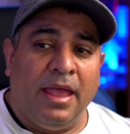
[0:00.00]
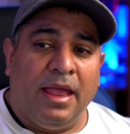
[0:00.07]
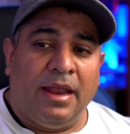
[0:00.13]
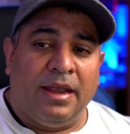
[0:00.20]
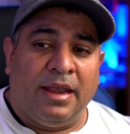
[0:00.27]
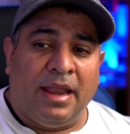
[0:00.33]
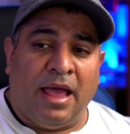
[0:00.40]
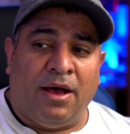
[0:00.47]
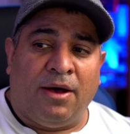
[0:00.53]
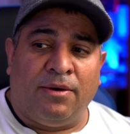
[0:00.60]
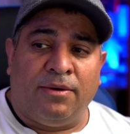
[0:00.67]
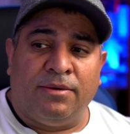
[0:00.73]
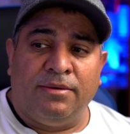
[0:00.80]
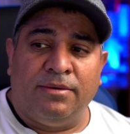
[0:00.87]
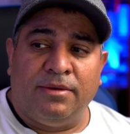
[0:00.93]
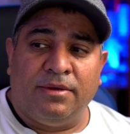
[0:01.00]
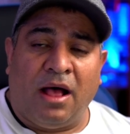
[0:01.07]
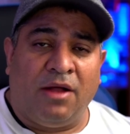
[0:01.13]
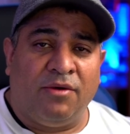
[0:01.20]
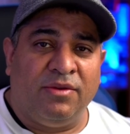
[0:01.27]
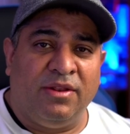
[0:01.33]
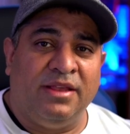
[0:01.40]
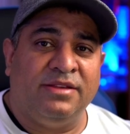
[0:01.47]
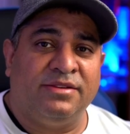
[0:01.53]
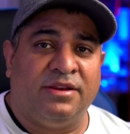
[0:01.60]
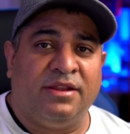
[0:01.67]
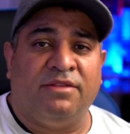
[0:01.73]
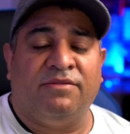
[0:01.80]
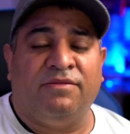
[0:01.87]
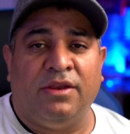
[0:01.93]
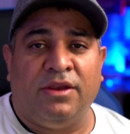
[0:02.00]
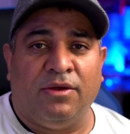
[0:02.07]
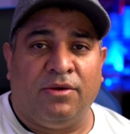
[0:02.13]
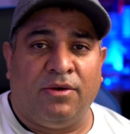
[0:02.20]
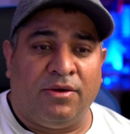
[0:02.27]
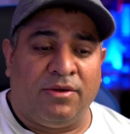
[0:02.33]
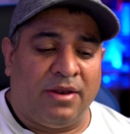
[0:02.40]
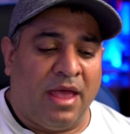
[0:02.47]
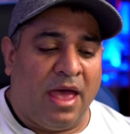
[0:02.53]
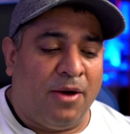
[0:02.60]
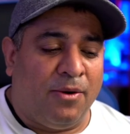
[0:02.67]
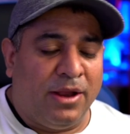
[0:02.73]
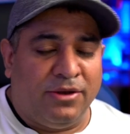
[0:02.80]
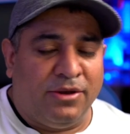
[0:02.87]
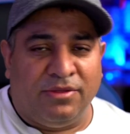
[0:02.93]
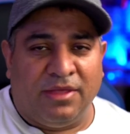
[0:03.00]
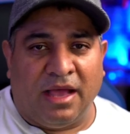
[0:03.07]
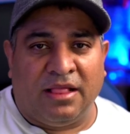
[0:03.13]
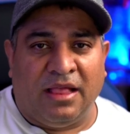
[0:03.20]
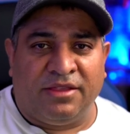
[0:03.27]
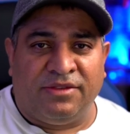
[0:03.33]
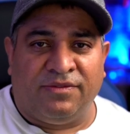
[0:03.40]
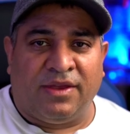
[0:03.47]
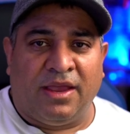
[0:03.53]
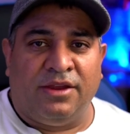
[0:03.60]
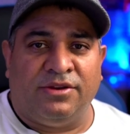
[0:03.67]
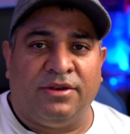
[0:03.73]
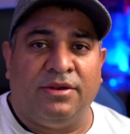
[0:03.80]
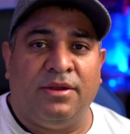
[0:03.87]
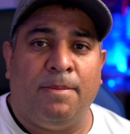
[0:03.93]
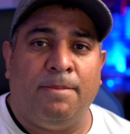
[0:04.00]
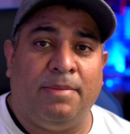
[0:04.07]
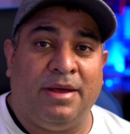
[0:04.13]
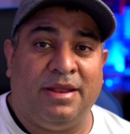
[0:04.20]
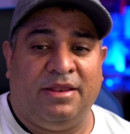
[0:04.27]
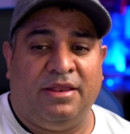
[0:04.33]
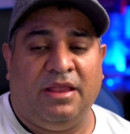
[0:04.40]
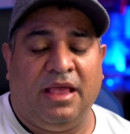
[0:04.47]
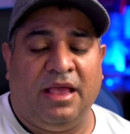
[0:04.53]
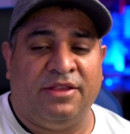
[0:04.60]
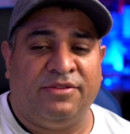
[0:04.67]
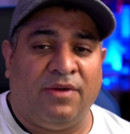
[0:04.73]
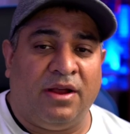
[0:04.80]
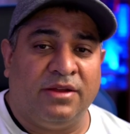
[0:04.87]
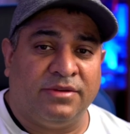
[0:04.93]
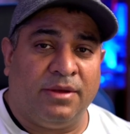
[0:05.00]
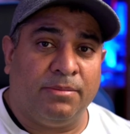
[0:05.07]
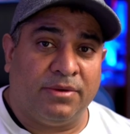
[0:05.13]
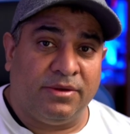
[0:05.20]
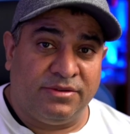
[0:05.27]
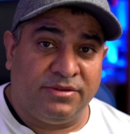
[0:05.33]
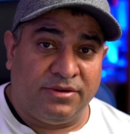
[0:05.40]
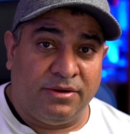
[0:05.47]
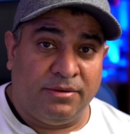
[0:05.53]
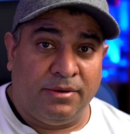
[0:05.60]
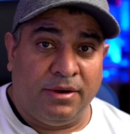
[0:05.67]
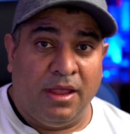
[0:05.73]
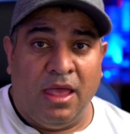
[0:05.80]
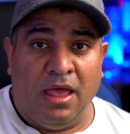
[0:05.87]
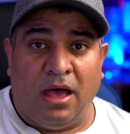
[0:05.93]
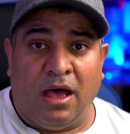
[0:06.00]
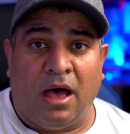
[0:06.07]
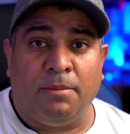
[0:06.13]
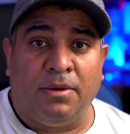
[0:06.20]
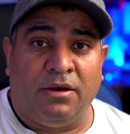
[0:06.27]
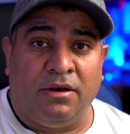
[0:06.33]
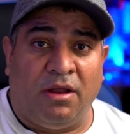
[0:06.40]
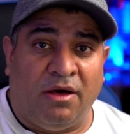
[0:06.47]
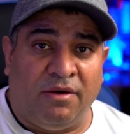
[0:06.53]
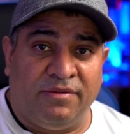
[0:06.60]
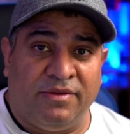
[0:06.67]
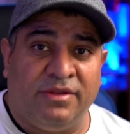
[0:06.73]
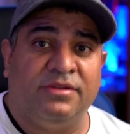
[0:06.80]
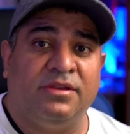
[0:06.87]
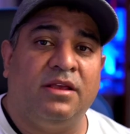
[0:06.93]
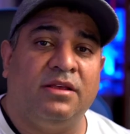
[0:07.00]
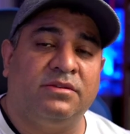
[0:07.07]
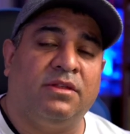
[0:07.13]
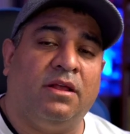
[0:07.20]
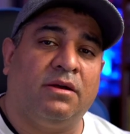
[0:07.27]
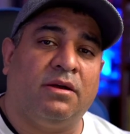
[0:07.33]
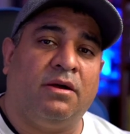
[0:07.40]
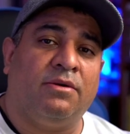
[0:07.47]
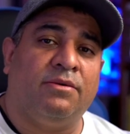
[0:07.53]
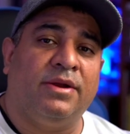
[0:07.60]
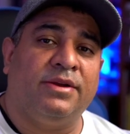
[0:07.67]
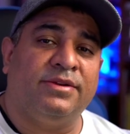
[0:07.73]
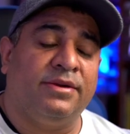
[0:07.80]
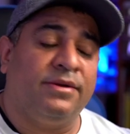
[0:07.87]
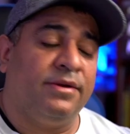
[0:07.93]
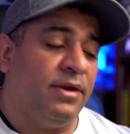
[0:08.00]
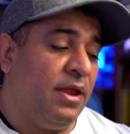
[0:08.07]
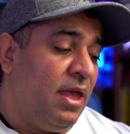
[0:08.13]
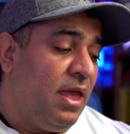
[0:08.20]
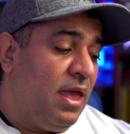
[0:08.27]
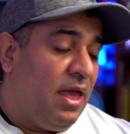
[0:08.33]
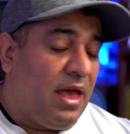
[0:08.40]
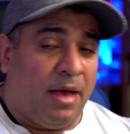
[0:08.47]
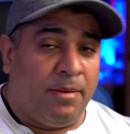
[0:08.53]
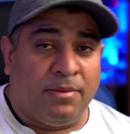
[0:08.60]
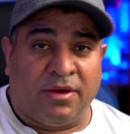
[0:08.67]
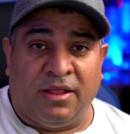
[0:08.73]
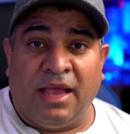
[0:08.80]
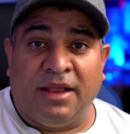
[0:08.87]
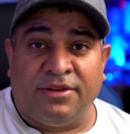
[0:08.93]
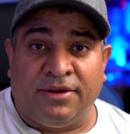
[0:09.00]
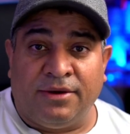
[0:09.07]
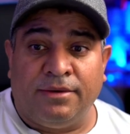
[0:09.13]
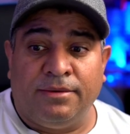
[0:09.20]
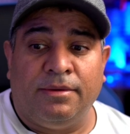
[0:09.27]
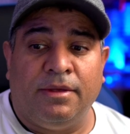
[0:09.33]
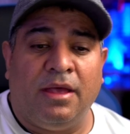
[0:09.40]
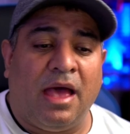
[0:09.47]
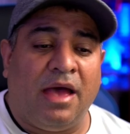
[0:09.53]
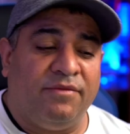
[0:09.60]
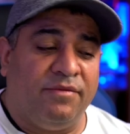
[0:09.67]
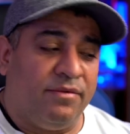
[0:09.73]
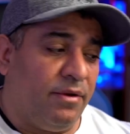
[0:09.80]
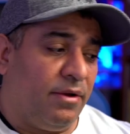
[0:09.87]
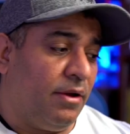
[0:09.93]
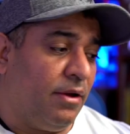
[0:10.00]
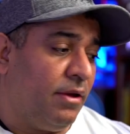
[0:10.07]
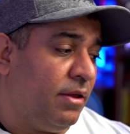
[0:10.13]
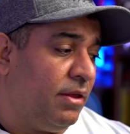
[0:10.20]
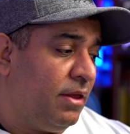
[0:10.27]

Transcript: Now, I'll release another video on how I do that classification, but as far as I'm concerned, I'm a novice slot car racer. I'm a collector. I have a,